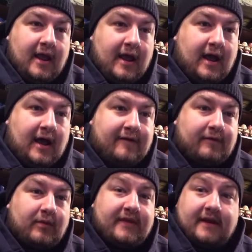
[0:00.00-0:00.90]

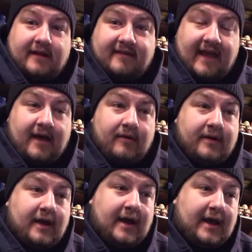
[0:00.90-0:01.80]
from within the
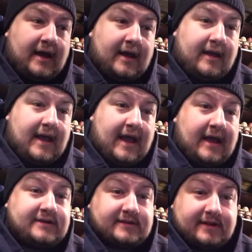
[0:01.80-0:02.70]
town.
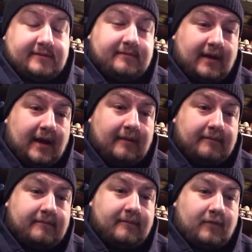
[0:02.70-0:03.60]
Actually,
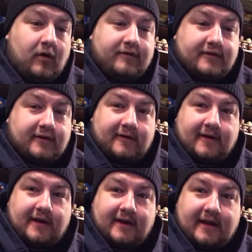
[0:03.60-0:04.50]

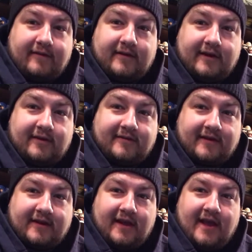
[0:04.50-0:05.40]
Officer Kevin
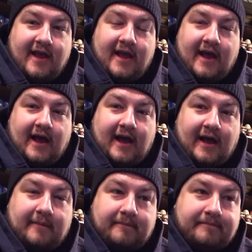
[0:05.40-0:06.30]
Nielsen,
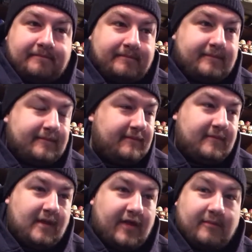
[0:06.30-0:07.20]
nothing
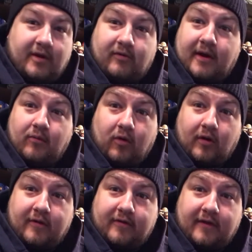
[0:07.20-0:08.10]
but great
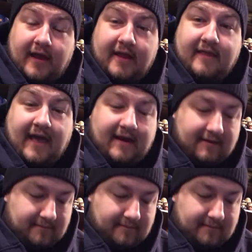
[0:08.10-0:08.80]
words in that